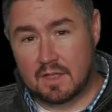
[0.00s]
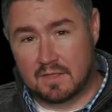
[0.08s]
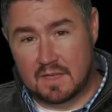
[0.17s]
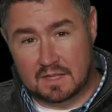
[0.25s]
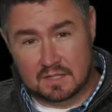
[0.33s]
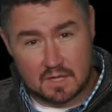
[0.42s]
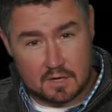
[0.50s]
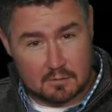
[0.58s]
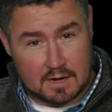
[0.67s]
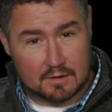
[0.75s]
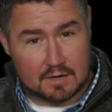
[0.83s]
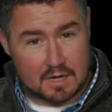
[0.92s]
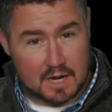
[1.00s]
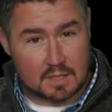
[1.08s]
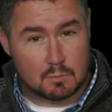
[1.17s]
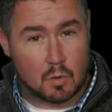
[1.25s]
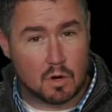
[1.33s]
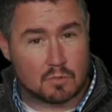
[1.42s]
They sit around a nice
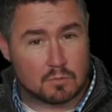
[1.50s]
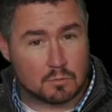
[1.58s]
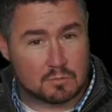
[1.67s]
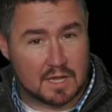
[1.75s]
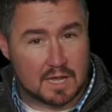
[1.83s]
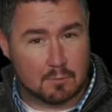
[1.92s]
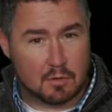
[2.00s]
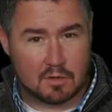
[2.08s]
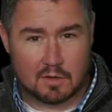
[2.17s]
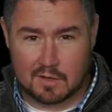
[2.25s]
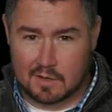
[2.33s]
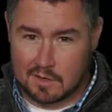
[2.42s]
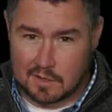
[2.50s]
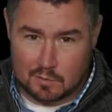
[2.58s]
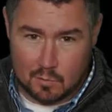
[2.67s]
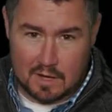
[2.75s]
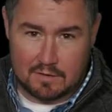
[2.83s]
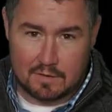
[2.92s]
boardroom table. His
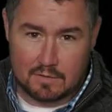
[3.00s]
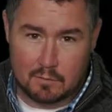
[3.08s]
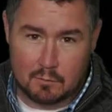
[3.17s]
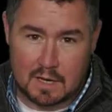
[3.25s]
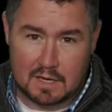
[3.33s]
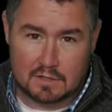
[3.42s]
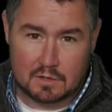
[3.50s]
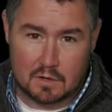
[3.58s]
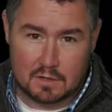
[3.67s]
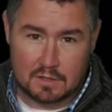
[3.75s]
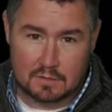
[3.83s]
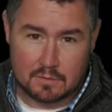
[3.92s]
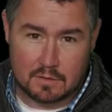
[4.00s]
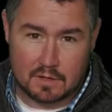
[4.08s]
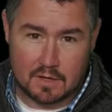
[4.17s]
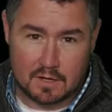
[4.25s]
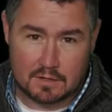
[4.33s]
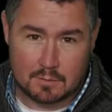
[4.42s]
wife even bakes cookies for the
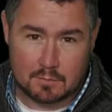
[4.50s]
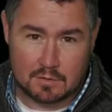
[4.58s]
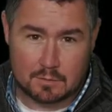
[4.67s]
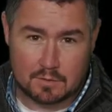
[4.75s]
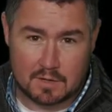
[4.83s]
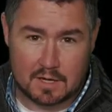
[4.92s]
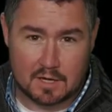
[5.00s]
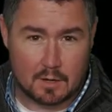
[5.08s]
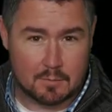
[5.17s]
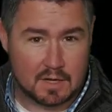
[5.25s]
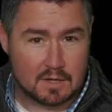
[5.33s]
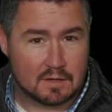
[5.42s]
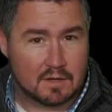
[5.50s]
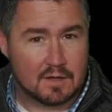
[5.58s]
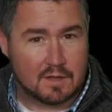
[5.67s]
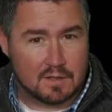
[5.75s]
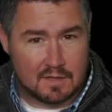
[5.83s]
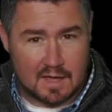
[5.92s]
customers when they come in.
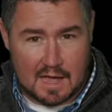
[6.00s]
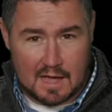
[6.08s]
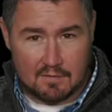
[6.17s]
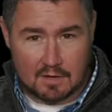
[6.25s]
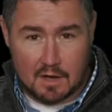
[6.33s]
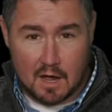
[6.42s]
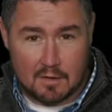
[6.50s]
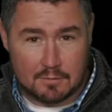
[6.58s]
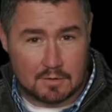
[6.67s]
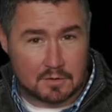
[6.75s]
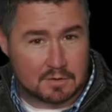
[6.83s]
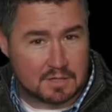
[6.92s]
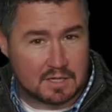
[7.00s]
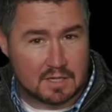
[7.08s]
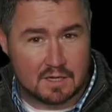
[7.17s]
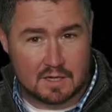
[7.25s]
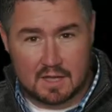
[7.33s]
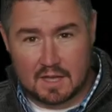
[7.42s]
They have a coffee or tea,
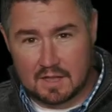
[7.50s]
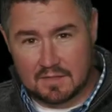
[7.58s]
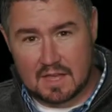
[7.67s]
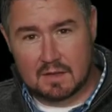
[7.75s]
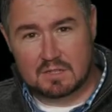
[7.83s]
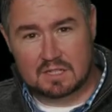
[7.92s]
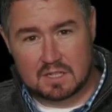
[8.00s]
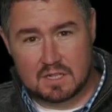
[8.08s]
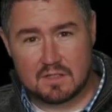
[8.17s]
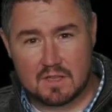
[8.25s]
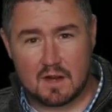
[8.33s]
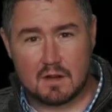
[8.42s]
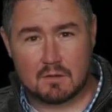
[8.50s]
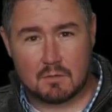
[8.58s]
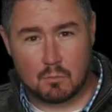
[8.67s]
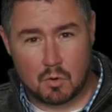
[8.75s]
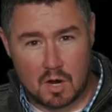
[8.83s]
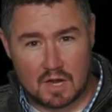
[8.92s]
and they see their
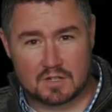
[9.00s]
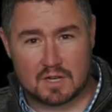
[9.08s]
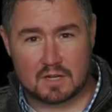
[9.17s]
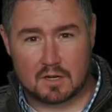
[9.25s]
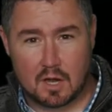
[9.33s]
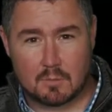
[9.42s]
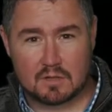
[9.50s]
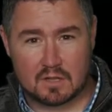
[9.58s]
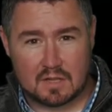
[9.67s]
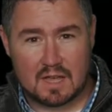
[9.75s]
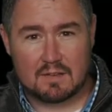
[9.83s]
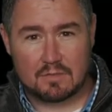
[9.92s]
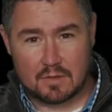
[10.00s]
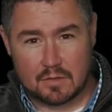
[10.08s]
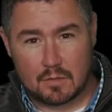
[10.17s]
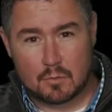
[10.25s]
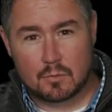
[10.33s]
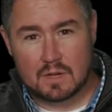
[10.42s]
project come to life in
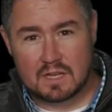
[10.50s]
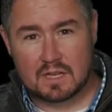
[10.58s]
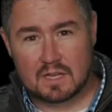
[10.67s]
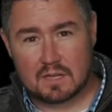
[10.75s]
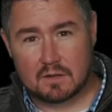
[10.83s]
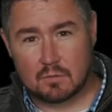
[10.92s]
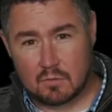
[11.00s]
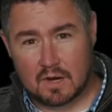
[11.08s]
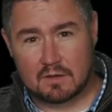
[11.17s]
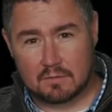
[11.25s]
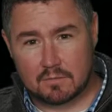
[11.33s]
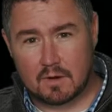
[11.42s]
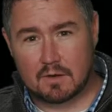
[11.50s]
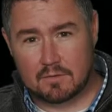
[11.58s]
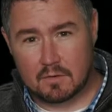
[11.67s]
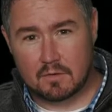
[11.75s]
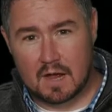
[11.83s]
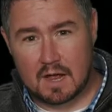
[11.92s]
3D right in front of
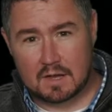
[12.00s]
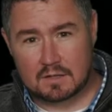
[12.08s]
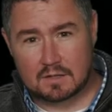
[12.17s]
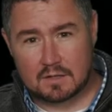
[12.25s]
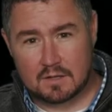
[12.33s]
their eyes.